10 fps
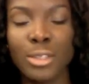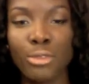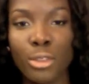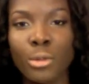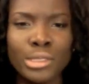so
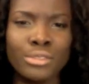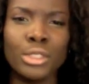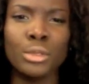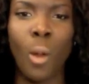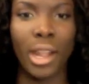for those of
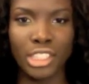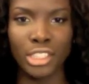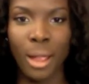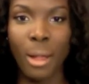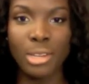you wanting to
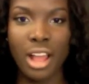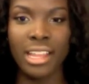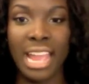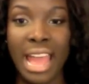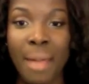know how tall
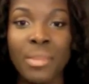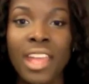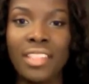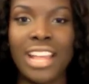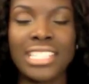I am,
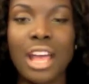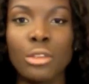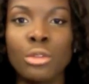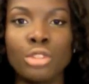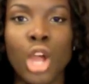that's how
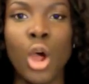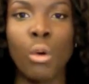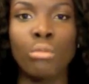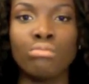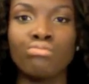you'll
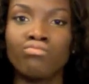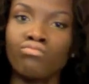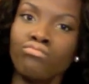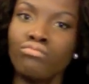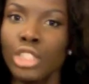know,
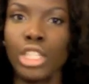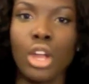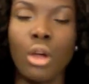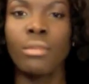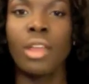
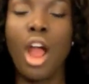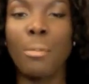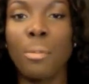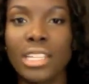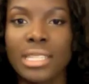
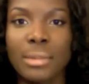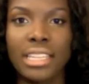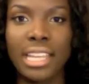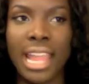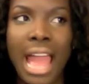
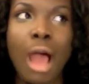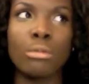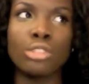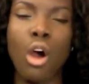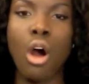approximately
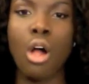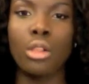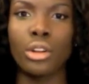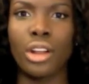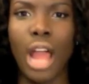how tall
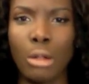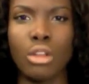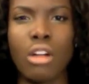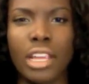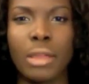or how
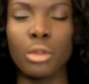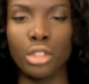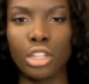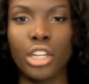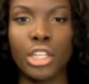long it will
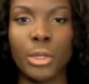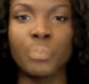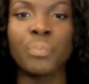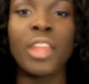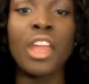look on you.
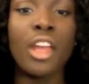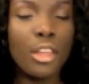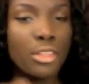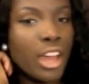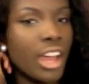
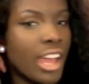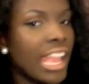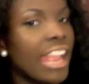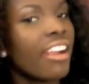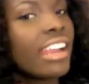The
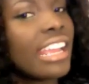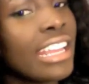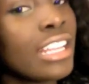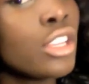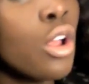hair
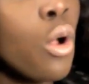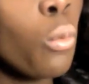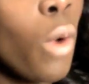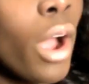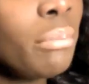is
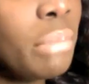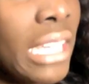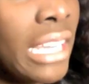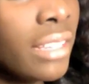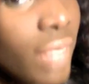
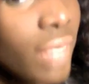1B.